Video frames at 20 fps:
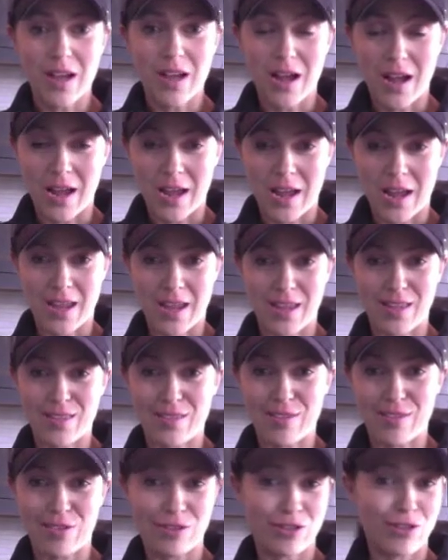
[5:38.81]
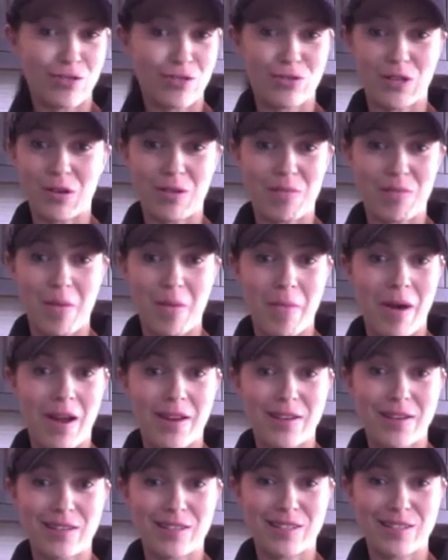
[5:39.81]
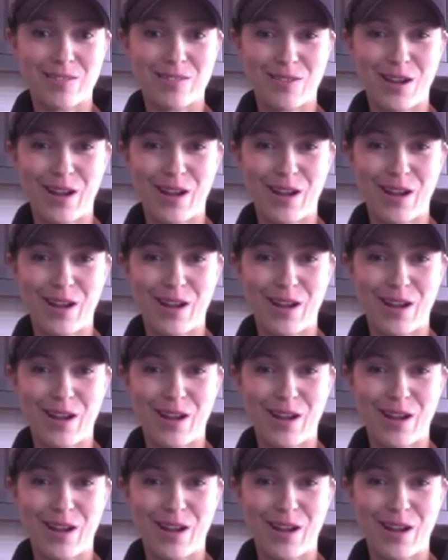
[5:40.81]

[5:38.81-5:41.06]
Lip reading: there's no doubt in my mind